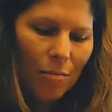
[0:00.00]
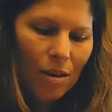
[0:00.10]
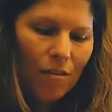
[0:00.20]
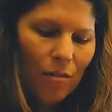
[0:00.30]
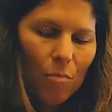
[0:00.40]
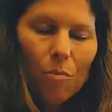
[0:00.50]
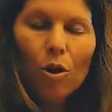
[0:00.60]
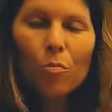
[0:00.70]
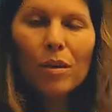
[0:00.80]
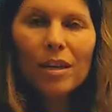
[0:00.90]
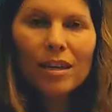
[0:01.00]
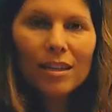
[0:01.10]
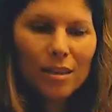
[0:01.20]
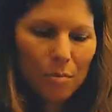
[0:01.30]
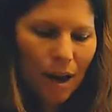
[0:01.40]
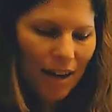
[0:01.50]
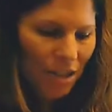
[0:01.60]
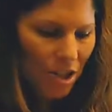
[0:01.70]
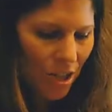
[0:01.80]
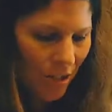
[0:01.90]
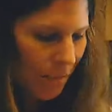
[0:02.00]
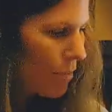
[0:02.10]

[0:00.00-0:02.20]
me from opening the packaging.